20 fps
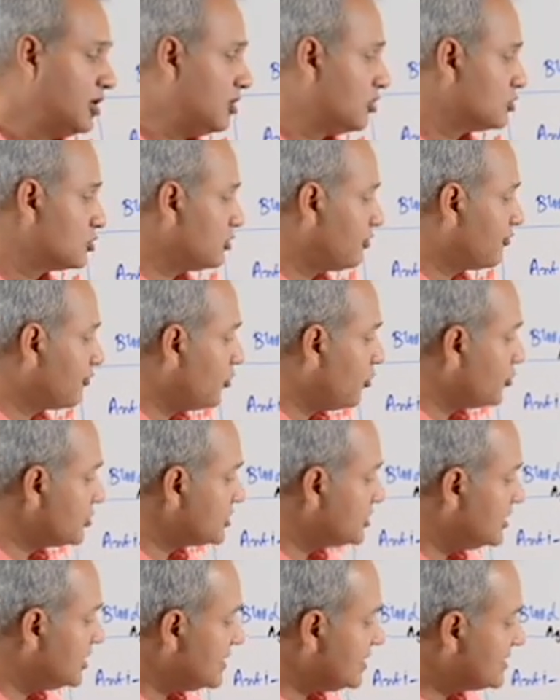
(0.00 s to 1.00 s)
So of course
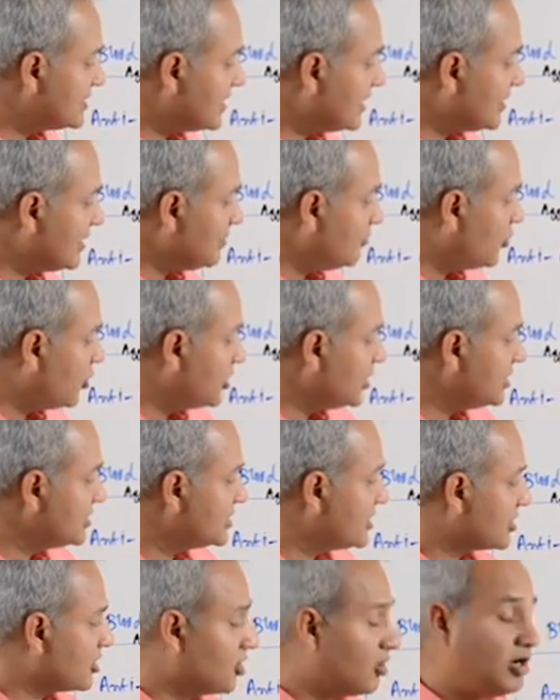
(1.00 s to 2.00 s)
these antibodies
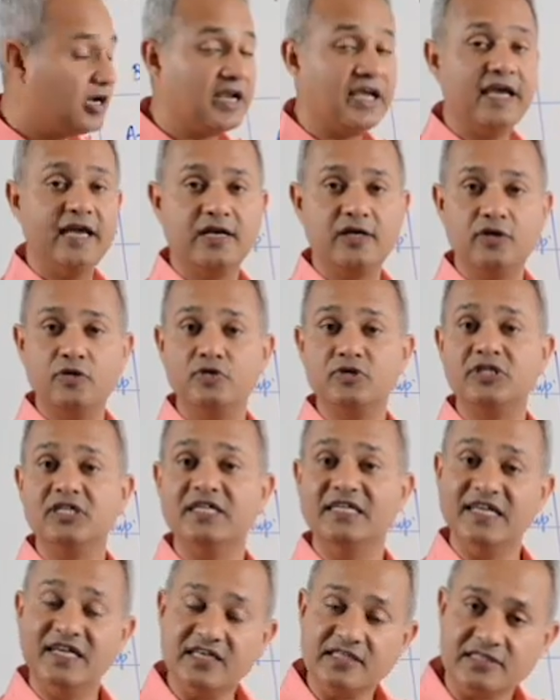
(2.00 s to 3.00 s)
are called
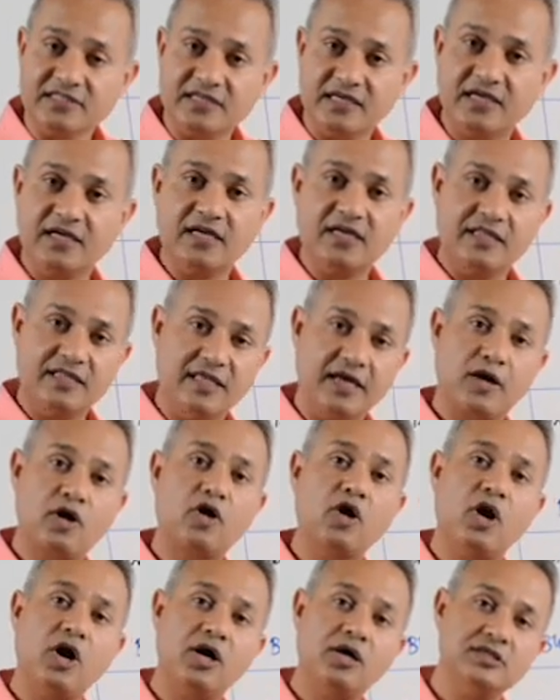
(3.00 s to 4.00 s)
agglutinins, they
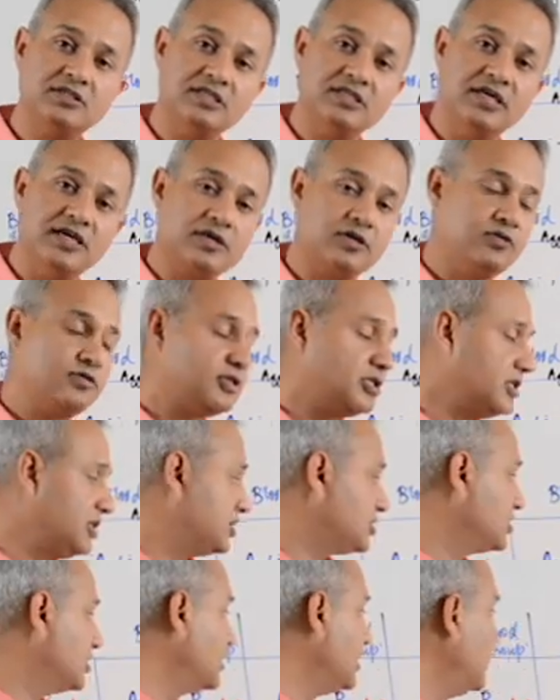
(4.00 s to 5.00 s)
cause the agglutination